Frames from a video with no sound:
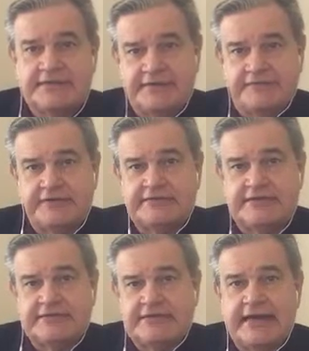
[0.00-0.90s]

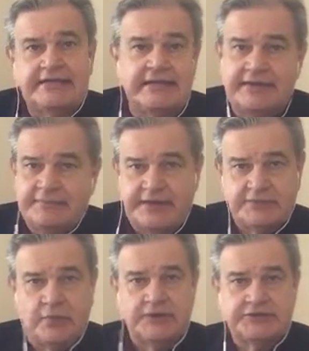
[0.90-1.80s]
differences, I think it
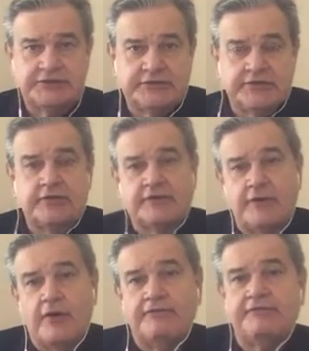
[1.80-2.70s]
makes Washington look
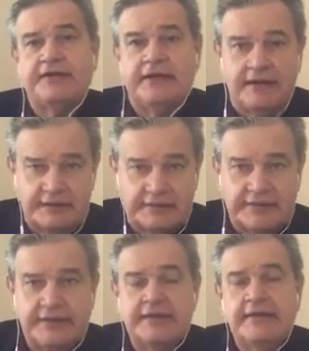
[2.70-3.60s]
awfully
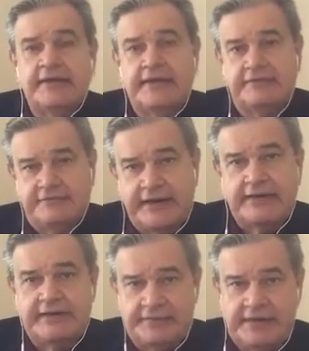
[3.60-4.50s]
ugly, and
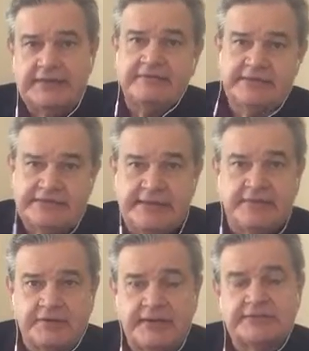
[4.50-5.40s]
frankly, many of these
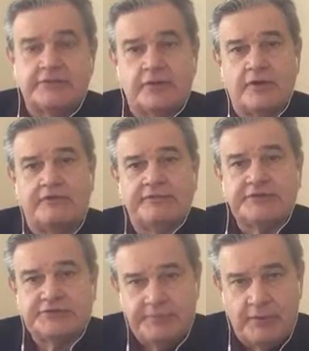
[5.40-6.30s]
Democrats look awfully
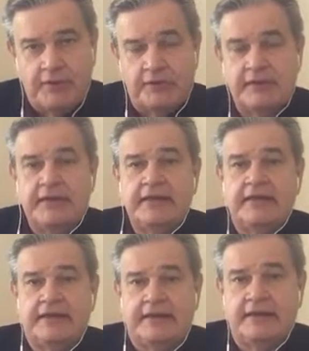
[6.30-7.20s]
small
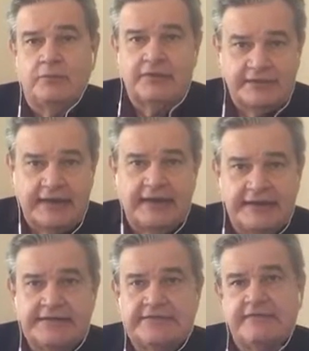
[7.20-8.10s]
with the
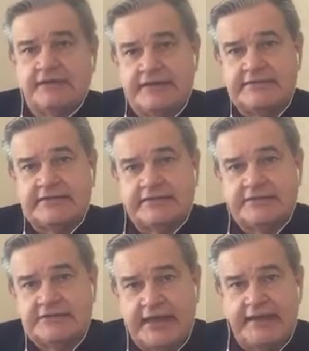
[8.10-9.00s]
kinds of things that they're
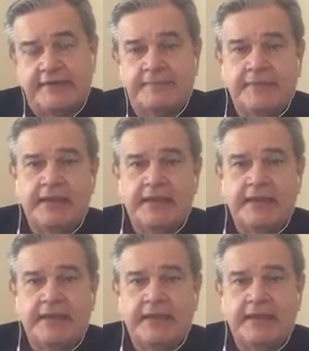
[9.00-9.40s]
saying